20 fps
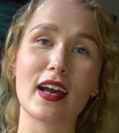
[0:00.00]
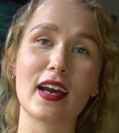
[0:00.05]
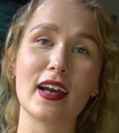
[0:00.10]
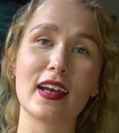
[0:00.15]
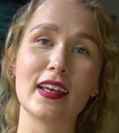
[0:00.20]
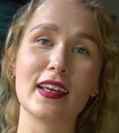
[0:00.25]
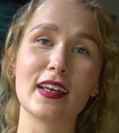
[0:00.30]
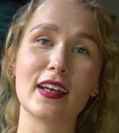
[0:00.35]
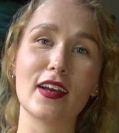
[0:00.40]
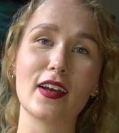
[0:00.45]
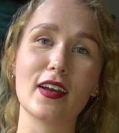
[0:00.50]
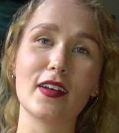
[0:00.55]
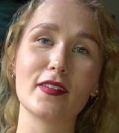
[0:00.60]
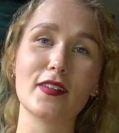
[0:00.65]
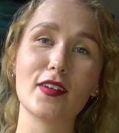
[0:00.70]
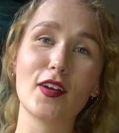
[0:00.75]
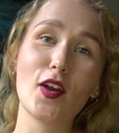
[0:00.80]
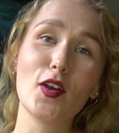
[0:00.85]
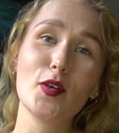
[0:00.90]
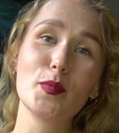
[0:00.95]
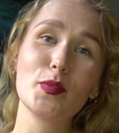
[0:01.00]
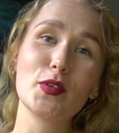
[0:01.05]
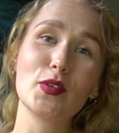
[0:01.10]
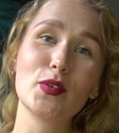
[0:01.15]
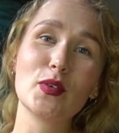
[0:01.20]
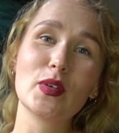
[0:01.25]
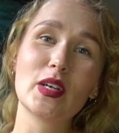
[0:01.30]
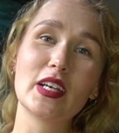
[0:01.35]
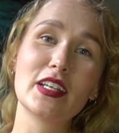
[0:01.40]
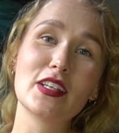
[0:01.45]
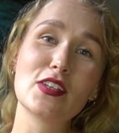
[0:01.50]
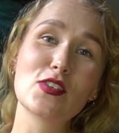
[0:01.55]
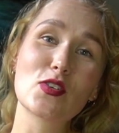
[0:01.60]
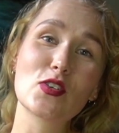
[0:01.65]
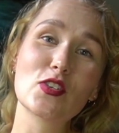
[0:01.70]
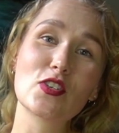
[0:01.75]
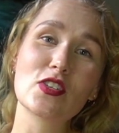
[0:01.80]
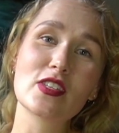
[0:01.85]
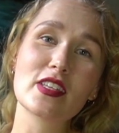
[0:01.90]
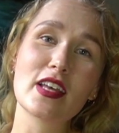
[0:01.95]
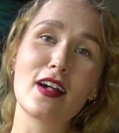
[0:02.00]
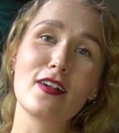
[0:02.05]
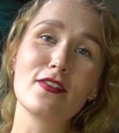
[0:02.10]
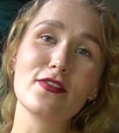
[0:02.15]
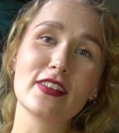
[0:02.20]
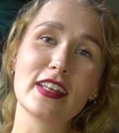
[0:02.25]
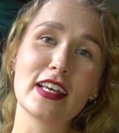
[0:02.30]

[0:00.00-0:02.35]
I hope you enjoyed yourself.